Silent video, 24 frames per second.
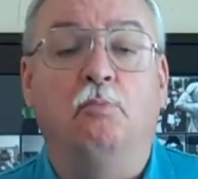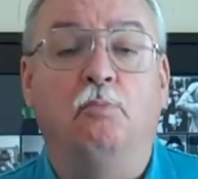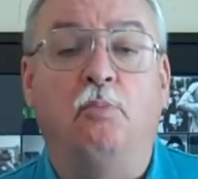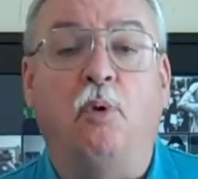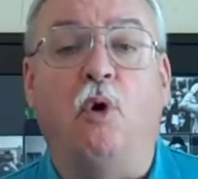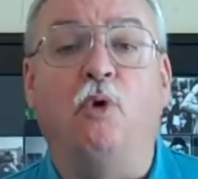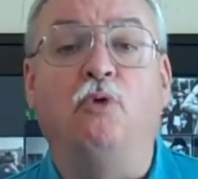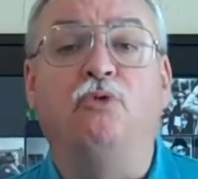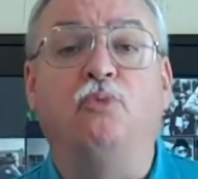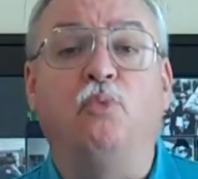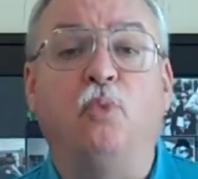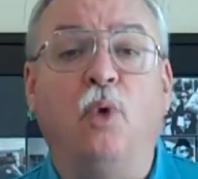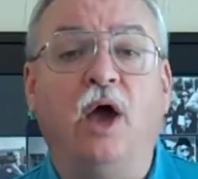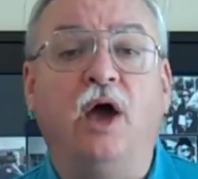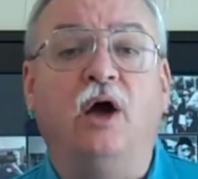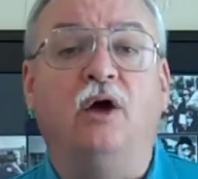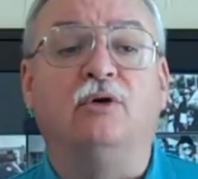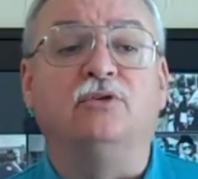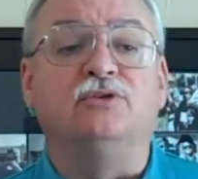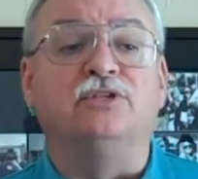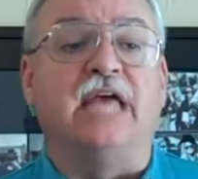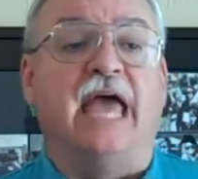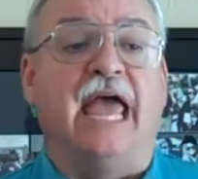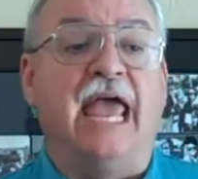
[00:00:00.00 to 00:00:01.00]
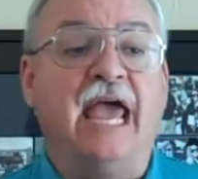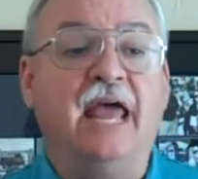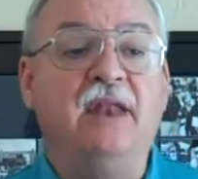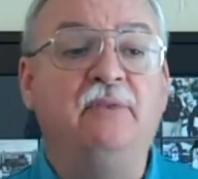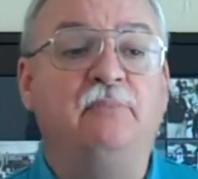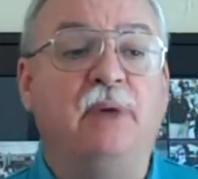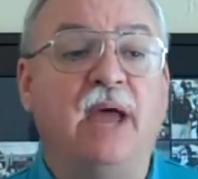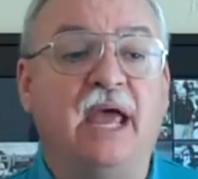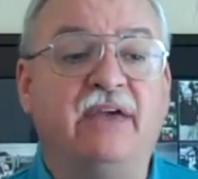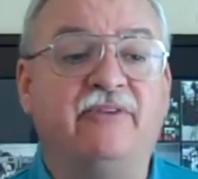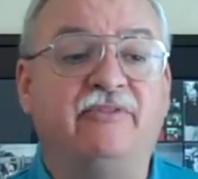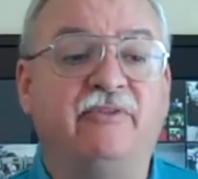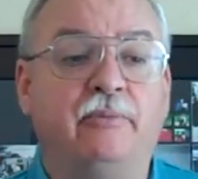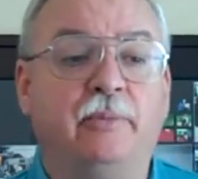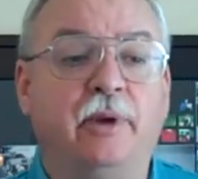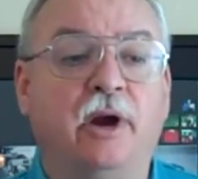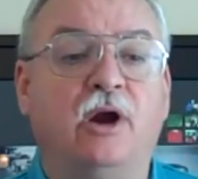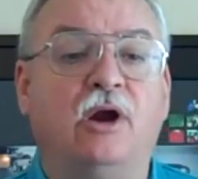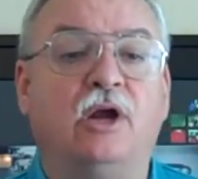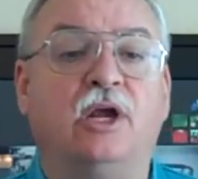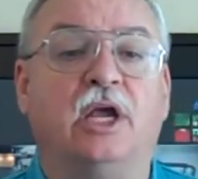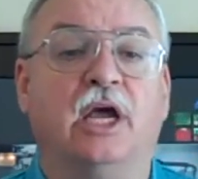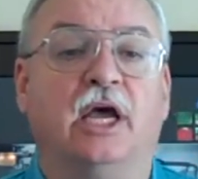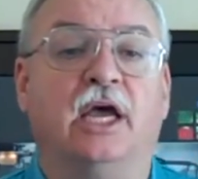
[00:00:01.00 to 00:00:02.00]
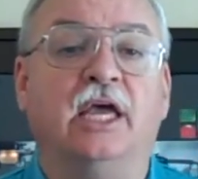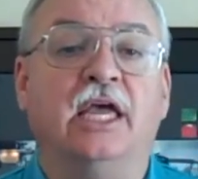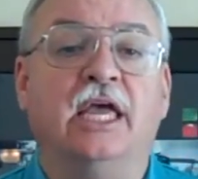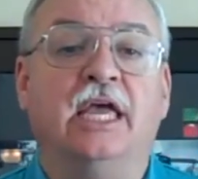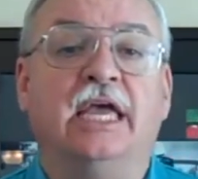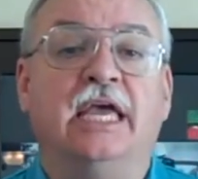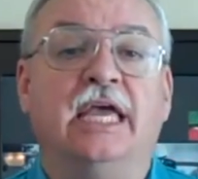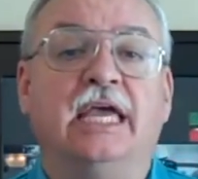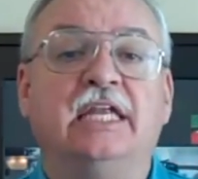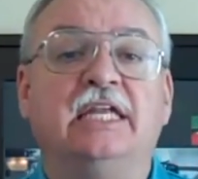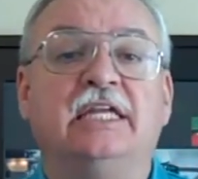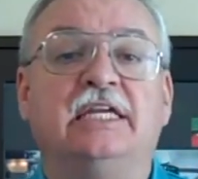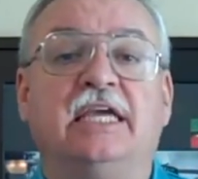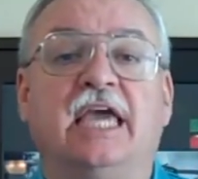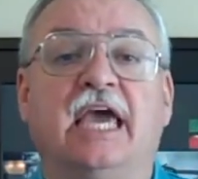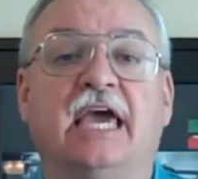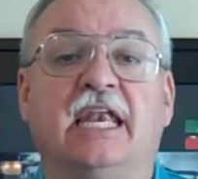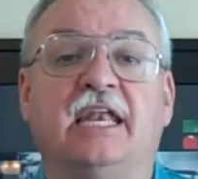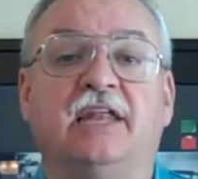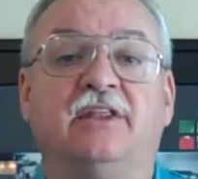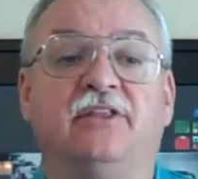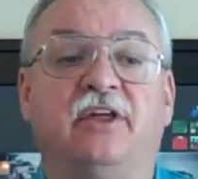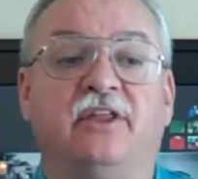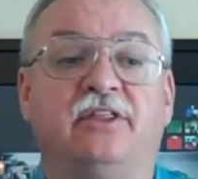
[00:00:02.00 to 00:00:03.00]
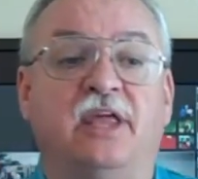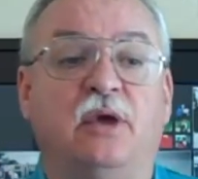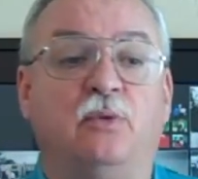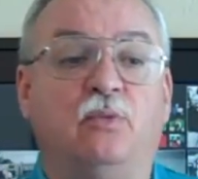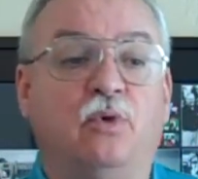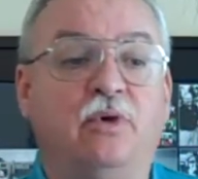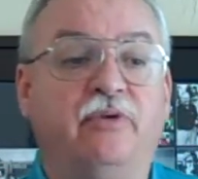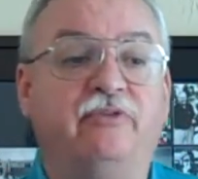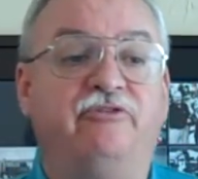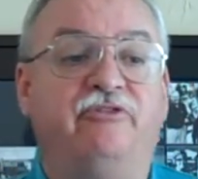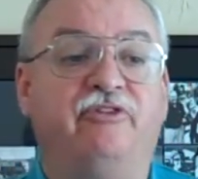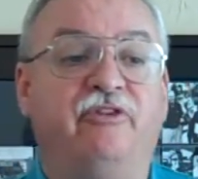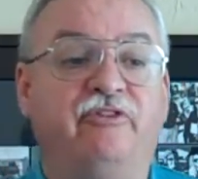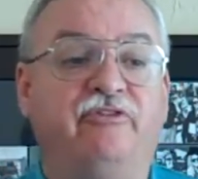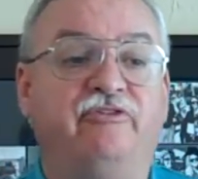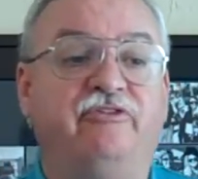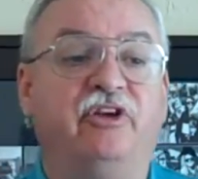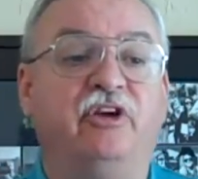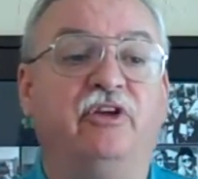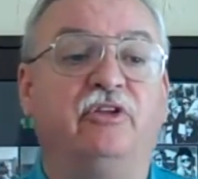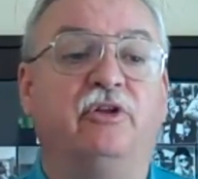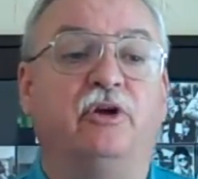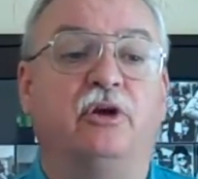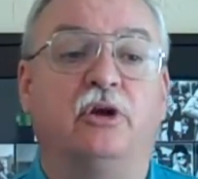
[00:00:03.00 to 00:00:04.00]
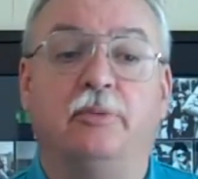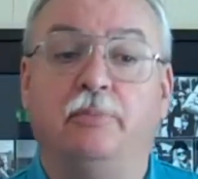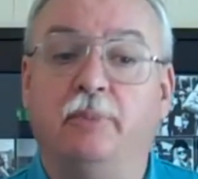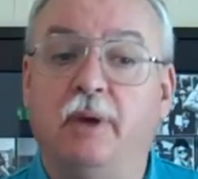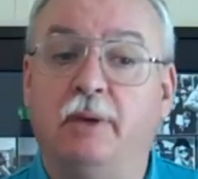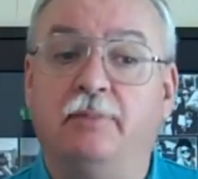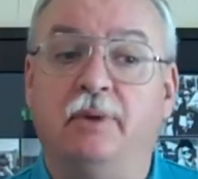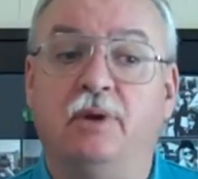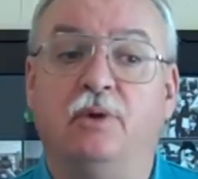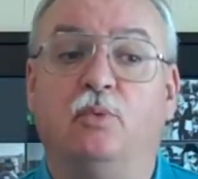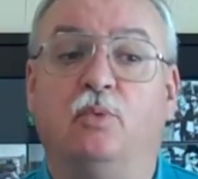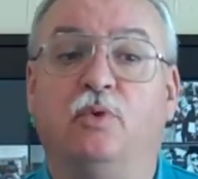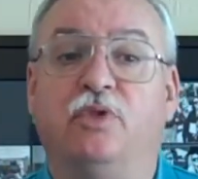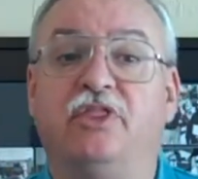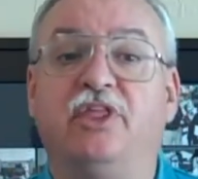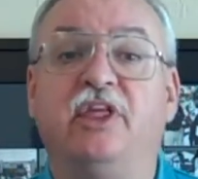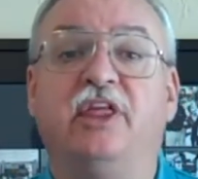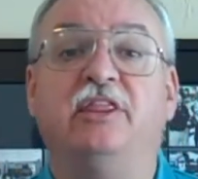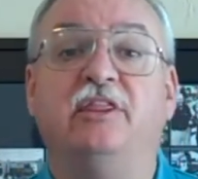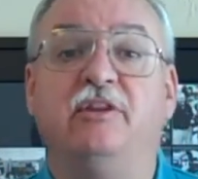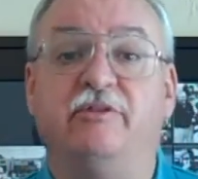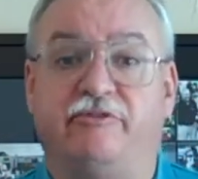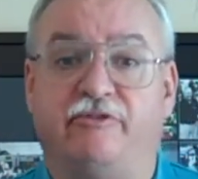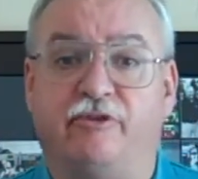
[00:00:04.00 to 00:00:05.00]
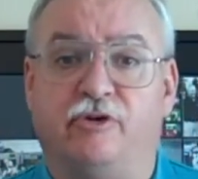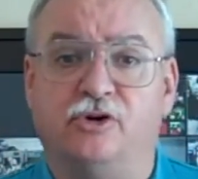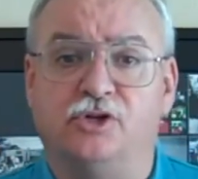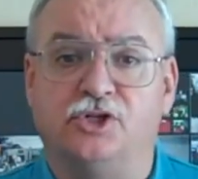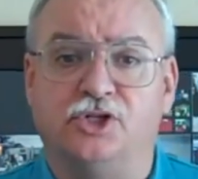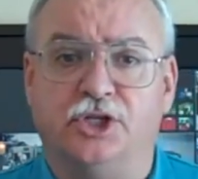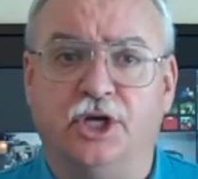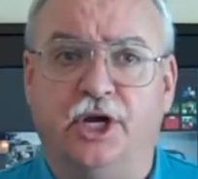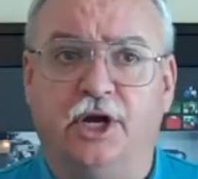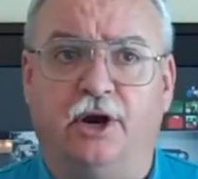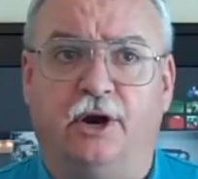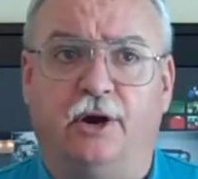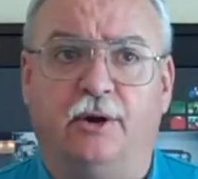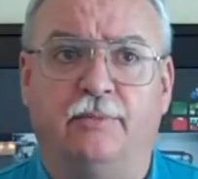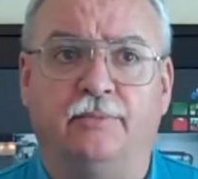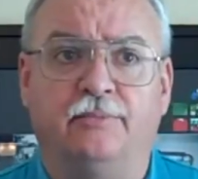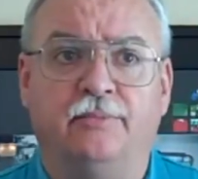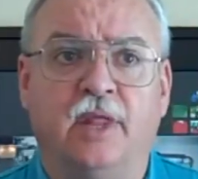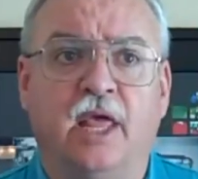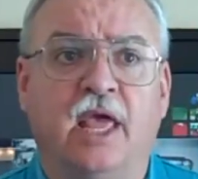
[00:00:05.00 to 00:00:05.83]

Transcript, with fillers: Both Wells and Bank of America indicated that they would fulfill their commitment within the first year.